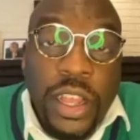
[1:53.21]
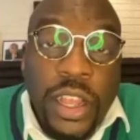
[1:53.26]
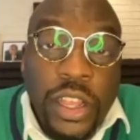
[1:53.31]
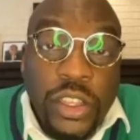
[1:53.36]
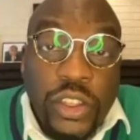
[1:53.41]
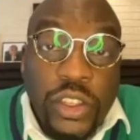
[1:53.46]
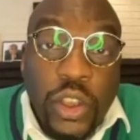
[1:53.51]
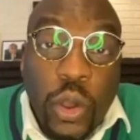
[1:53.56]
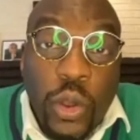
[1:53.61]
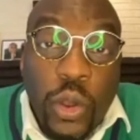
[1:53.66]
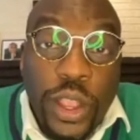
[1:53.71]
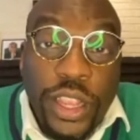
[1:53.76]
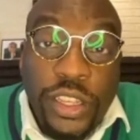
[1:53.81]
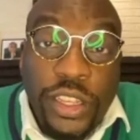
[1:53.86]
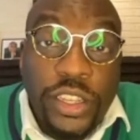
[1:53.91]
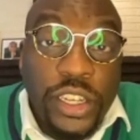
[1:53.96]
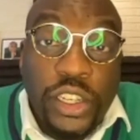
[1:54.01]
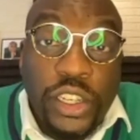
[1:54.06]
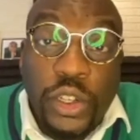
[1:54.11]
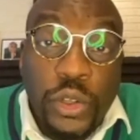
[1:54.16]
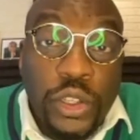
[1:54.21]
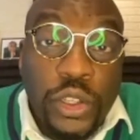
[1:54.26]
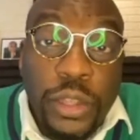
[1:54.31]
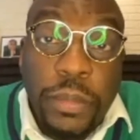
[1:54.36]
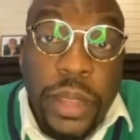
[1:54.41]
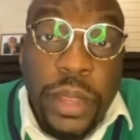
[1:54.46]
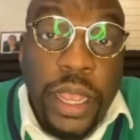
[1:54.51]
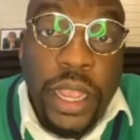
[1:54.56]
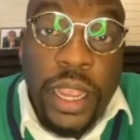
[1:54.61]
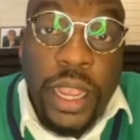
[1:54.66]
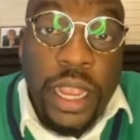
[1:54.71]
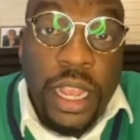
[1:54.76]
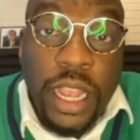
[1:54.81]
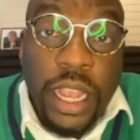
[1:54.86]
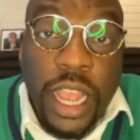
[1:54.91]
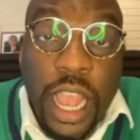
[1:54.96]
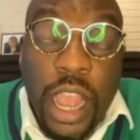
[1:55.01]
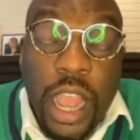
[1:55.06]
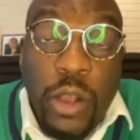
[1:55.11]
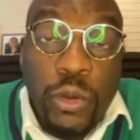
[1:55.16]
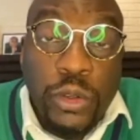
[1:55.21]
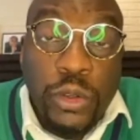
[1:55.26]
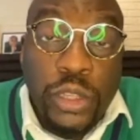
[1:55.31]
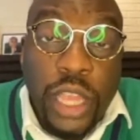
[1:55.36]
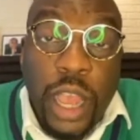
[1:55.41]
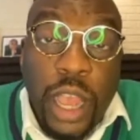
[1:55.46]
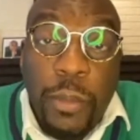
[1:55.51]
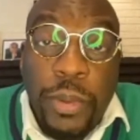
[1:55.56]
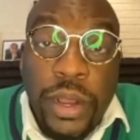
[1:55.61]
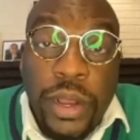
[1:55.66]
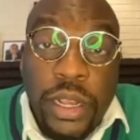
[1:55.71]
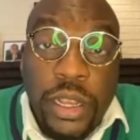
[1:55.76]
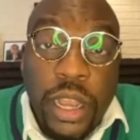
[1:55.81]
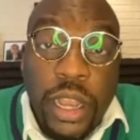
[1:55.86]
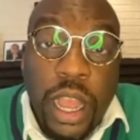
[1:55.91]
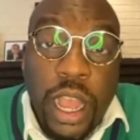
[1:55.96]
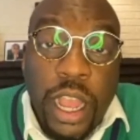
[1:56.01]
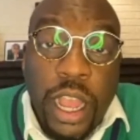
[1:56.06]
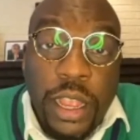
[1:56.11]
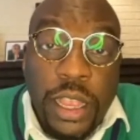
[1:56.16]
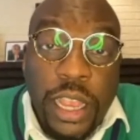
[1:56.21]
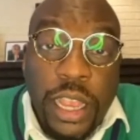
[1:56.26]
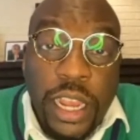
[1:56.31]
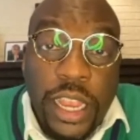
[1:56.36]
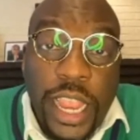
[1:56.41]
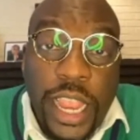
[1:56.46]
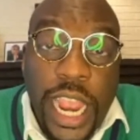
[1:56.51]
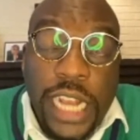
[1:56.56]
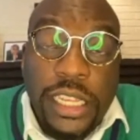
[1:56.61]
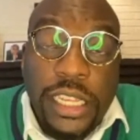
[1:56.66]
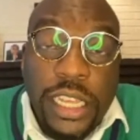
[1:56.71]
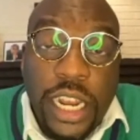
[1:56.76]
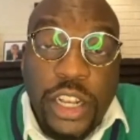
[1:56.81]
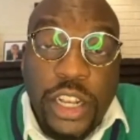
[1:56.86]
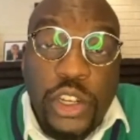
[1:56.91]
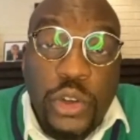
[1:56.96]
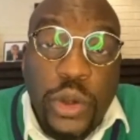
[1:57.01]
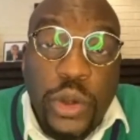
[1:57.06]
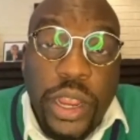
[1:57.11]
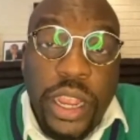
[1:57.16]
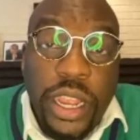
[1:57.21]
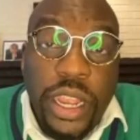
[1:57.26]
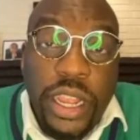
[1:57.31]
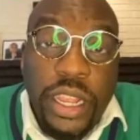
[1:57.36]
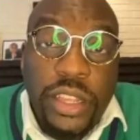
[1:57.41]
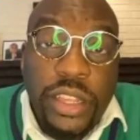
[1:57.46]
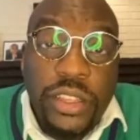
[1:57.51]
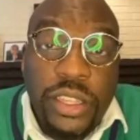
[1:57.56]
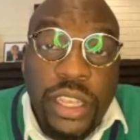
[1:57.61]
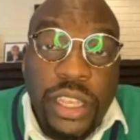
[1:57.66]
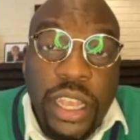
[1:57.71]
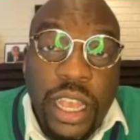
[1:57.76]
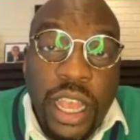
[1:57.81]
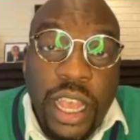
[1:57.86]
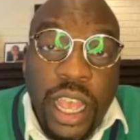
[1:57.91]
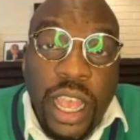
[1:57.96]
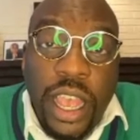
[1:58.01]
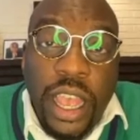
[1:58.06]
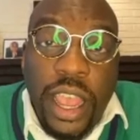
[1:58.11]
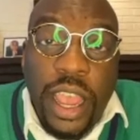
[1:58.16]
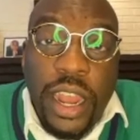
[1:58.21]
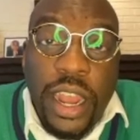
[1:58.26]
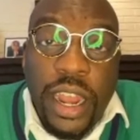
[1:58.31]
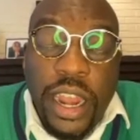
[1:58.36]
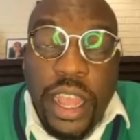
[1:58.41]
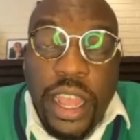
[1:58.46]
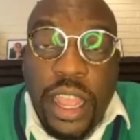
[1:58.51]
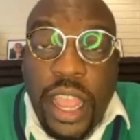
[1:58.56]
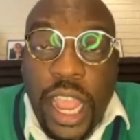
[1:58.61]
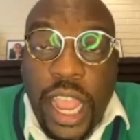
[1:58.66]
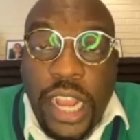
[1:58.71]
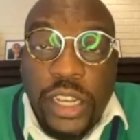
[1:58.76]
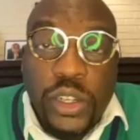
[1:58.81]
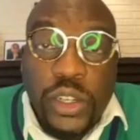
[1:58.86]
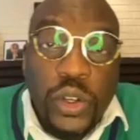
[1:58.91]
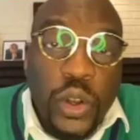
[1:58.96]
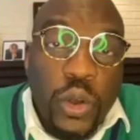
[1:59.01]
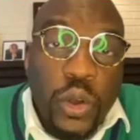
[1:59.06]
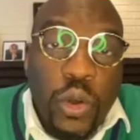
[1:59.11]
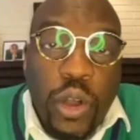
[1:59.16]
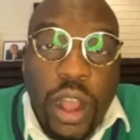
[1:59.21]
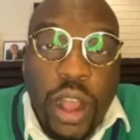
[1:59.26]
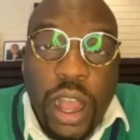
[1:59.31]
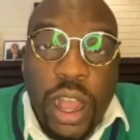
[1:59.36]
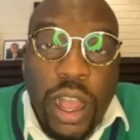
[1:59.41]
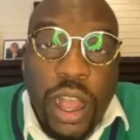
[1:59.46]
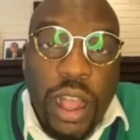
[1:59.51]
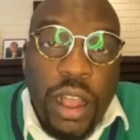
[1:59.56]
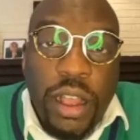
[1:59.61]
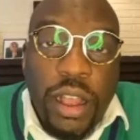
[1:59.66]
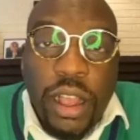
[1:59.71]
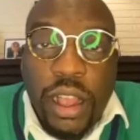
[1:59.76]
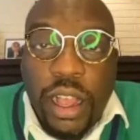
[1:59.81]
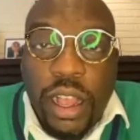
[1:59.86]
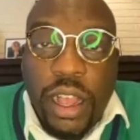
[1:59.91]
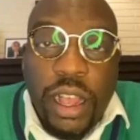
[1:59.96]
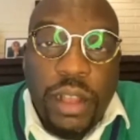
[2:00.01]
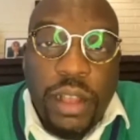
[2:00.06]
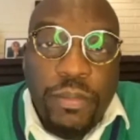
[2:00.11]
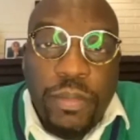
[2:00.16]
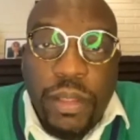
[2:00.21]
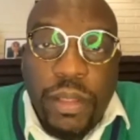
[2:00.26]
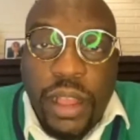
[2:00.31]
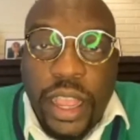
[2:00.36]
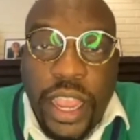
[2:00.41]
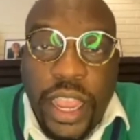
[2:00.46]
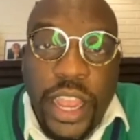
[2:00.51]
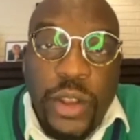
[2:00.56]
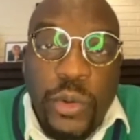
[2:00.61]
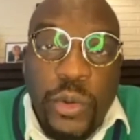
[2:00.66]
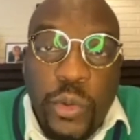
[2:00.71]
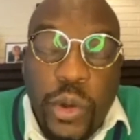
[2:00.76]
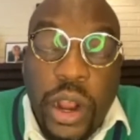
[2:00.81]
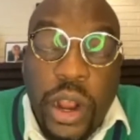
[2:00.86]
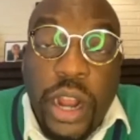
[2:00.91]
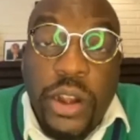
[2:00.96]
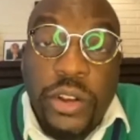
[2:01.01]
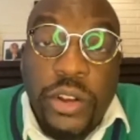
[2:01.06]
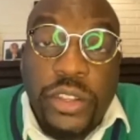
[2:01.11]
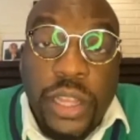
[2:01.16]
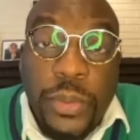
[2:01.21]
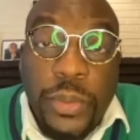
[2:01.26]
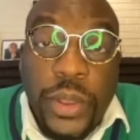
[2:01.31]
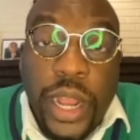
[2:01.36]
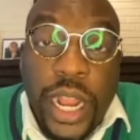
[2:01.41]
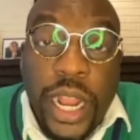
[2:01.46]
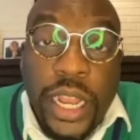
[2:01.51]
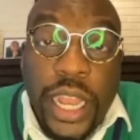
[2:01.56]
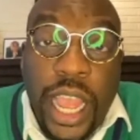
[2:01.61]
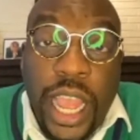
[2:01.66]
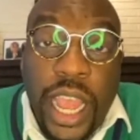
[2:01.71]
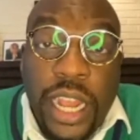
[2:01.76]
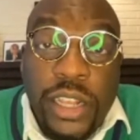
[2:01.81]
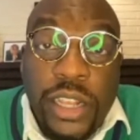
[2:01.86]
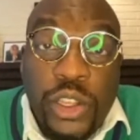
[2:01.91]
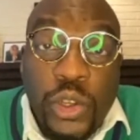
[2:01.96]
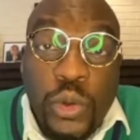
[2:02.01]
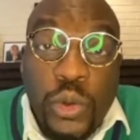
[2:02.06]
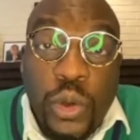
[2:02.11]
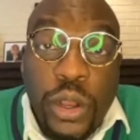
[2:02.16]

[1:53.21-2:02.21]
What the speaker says: So he's just used to being a guy who's helping get cats out of trees and an occasional hit and run or something like that to a